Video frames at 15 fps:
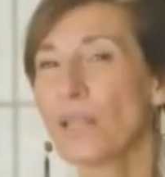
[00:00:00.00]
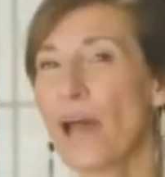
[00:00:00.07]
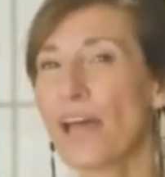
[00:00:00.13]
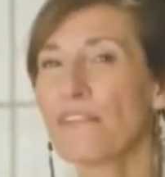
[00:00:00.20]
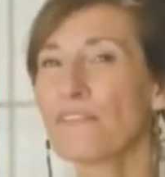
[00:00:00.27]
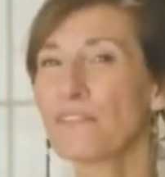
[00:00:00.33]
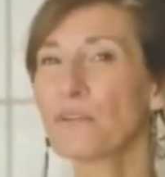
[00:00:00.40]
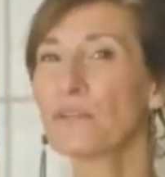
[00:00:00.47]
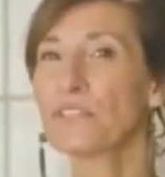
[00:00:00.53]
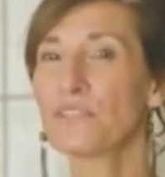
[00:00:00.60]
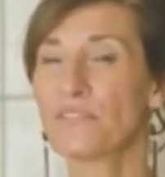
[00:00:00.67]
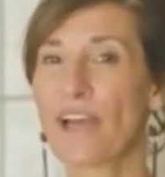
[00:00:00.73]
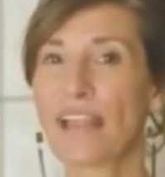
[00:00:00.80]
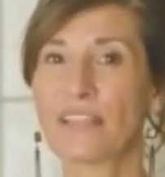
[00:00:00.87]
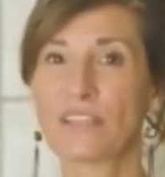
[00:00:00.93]
A lot of foods
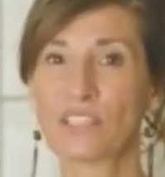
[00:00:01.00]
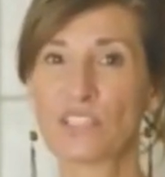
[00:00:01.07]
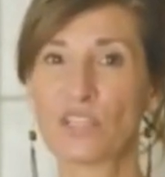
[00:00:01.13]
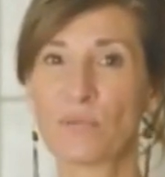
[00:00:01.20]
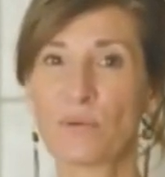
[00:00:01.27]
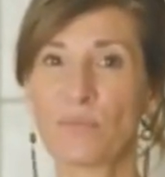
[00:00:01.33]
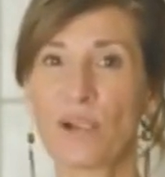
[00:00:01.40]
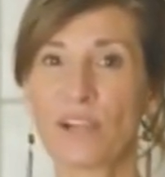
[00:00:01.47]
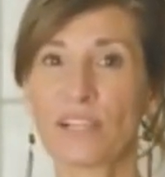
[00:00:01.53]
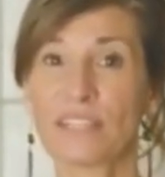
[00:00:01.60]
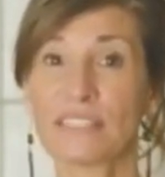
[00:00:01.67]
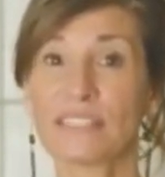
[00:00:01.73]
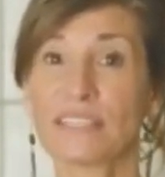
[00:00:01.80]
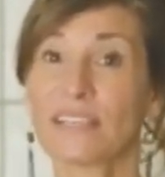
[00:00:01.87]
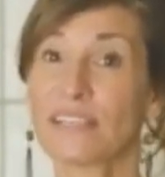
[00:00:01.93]
you find in the
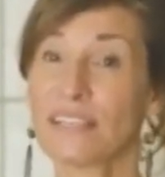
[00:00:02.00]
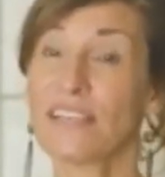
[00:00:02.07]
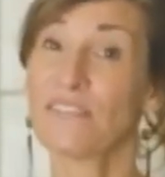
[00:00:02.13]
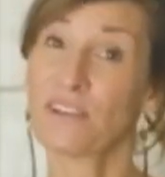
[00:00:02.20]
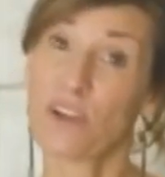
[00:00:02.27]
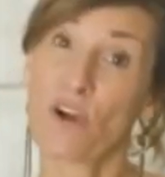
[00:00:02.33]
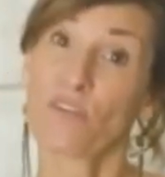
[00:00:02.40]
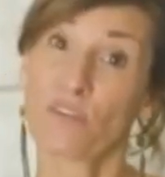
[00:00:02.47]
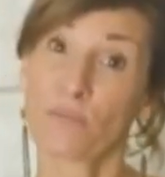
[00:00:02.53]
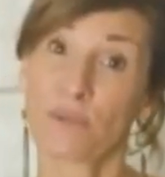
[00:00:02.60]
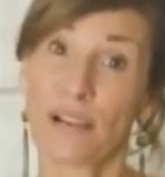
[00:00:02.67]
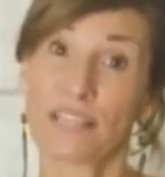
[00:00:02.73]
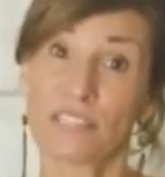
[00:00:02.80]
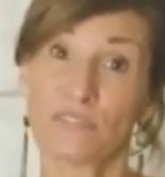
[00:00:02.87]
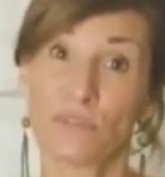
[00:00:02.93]
supermarkets, even
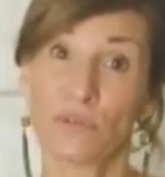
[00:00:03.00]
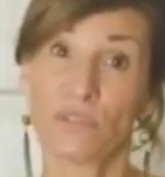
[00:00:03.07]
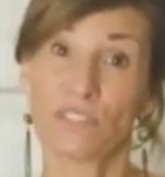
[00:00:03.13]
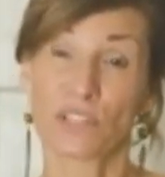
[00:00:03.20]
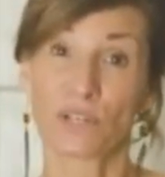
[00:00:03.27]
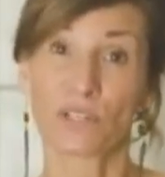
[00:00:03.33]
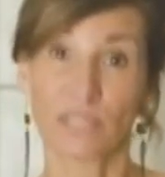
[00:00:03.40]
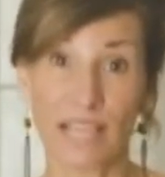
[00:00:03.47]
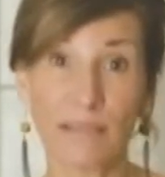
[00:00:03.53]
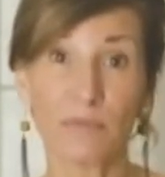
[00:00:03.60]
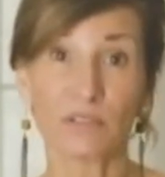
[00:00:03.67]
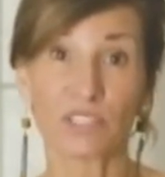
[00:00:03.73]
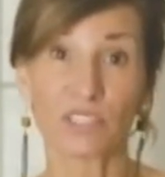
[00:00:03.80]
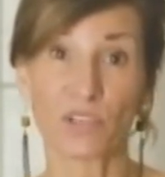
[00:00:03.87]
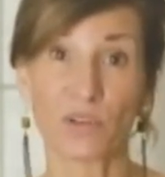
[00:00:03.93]
overpriced foods that are
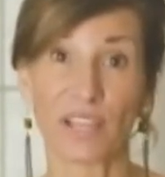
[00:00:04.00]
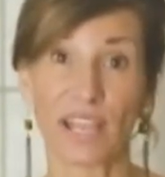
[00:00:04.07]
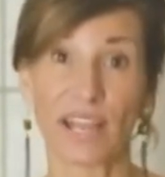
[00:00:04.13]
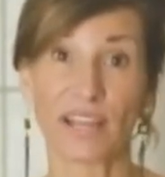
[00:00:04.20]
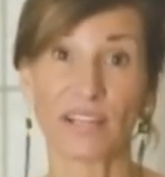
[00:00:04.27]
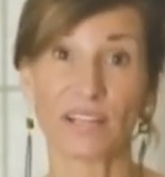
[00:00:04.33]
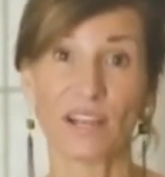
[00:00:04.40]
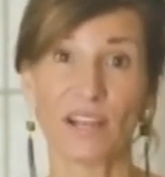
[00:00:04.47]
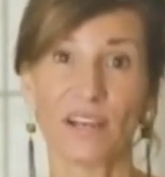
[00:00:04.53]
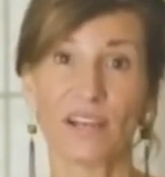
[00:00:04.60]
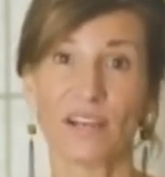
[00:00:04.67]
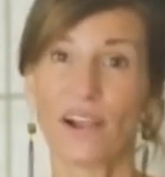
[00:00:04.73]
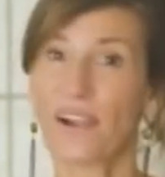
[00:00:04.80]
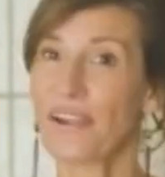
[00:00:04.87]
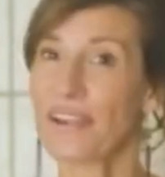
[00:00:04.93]
labeled as organic,
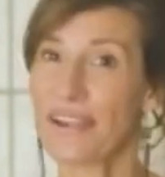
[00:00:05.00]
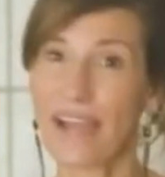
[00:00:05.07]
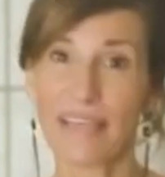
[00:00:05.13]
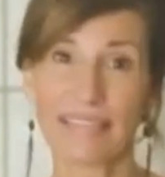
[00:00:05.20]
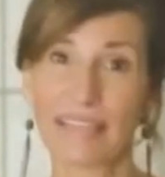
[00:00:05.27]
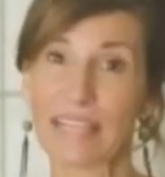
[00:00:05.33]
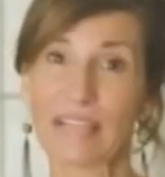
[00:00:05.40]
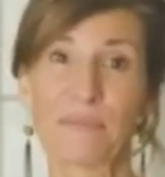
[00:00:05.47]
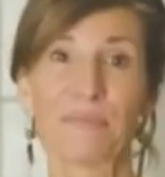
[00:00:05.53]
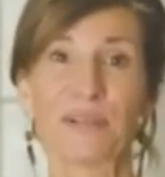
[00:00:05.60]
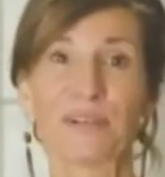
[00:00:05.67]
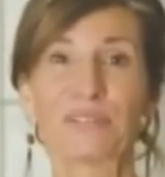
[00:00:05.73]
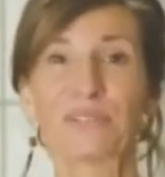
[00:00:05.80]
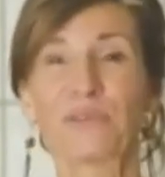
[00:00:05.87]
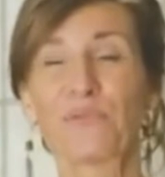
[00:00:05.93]
are nothing
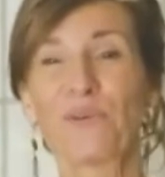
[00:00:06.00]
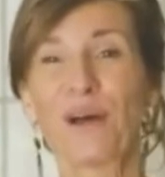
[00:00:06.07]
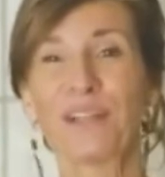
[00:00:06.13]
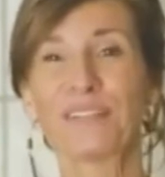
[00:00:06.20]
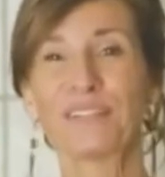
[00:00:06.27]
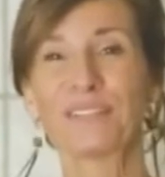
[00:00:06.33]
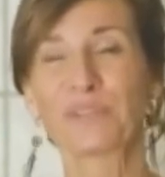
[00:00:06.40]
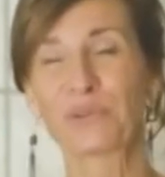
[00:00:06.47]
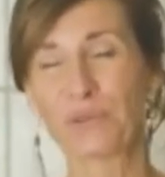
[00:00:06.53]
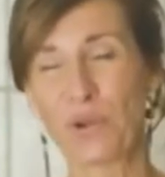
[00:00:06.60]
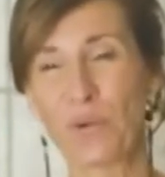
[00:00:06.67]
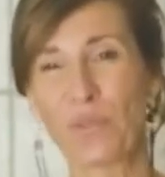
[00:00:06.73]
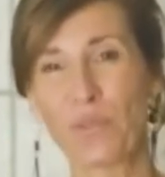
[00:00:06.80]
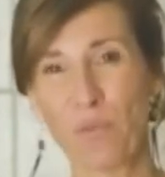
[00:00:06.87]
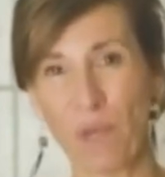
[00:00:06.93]
compared to the ones that
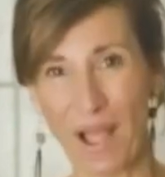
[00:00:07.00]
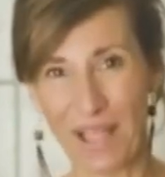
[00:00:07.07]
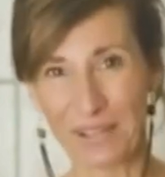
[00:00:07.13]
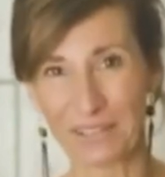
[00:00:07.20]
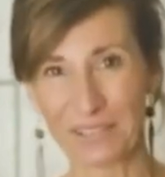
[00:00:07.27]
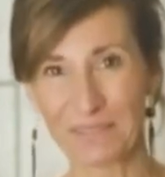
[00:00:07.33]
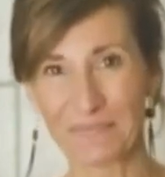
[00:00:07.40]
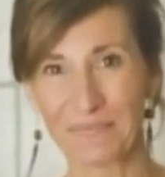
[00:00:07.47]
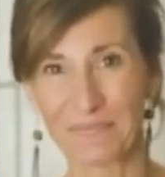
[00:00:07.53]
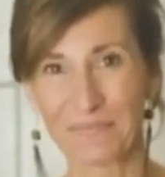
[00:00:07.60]
grow in the wild.